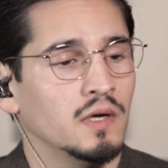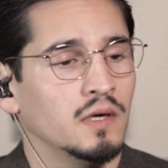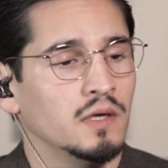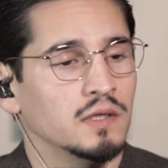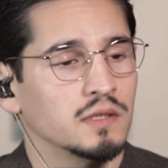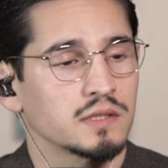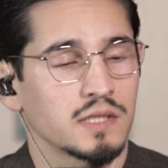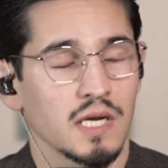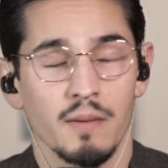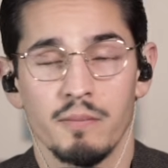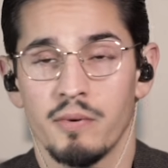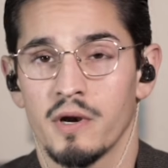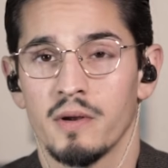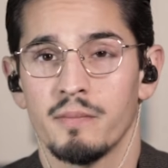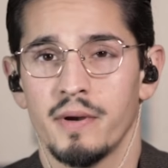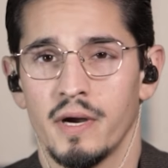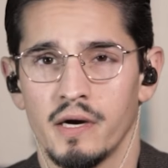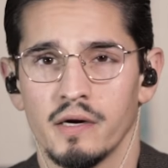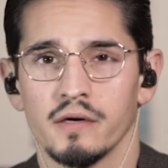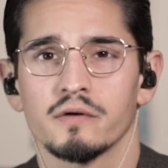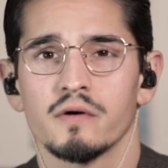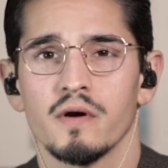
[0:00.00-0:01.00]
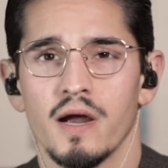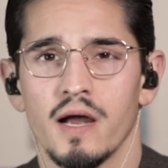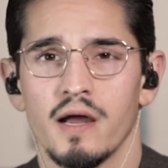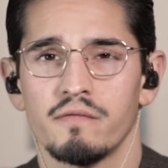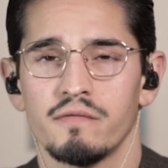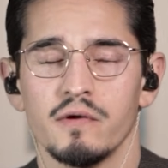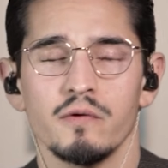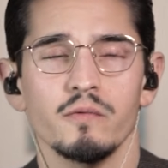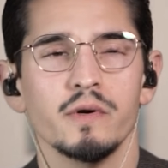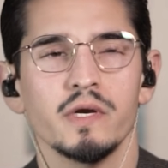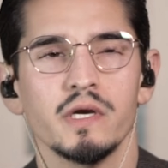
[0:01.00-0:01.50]
stop on a paragraph
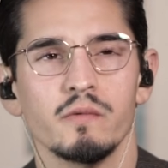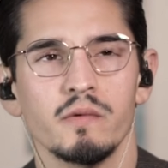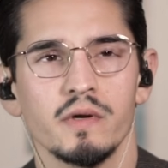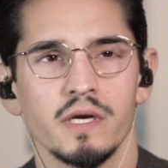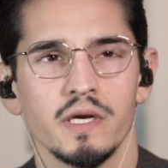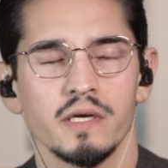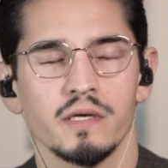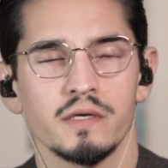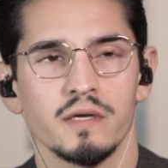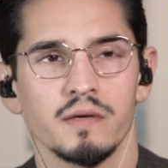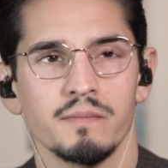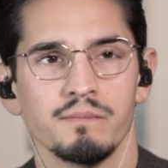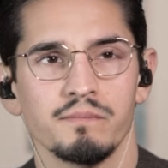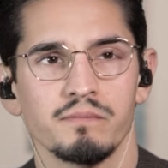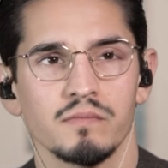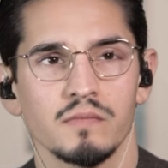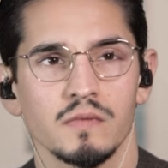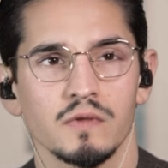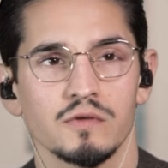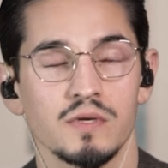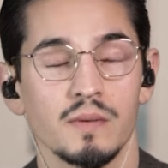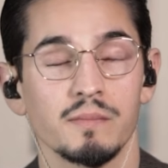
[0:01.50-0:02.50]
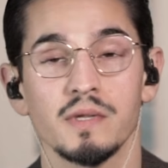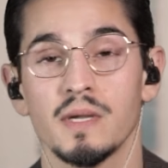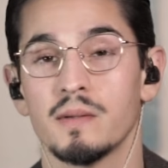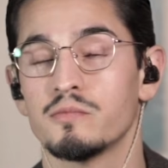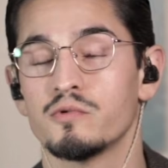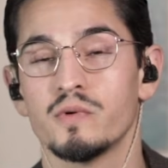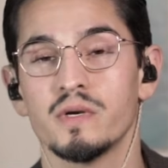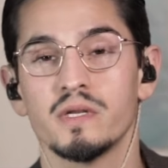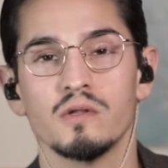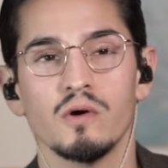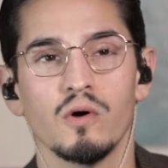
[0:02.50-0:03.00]
and reread it, sometimes
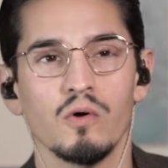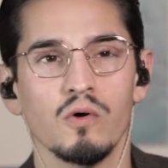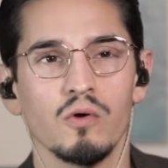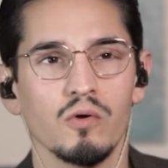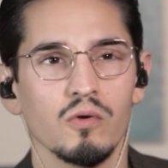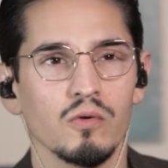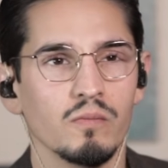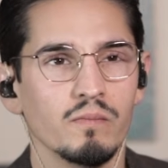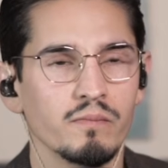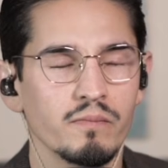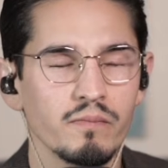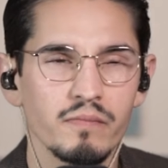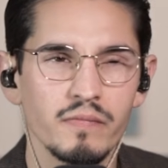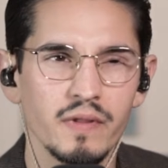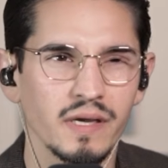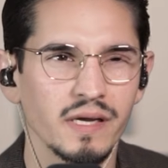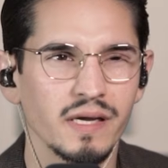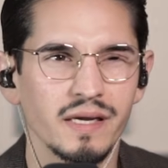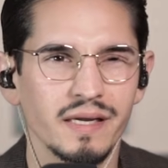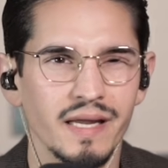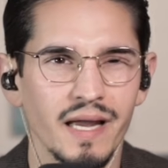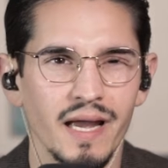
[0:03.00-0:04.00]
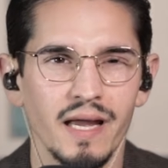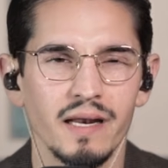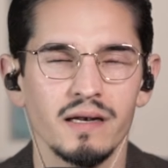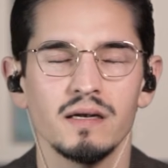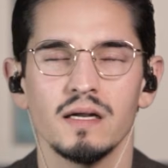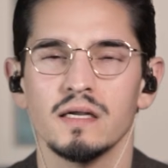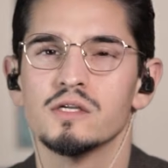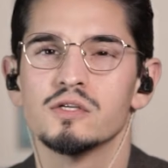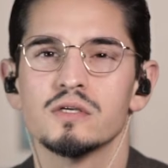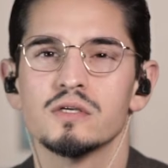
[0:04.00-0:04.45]
read the whole thing again. It's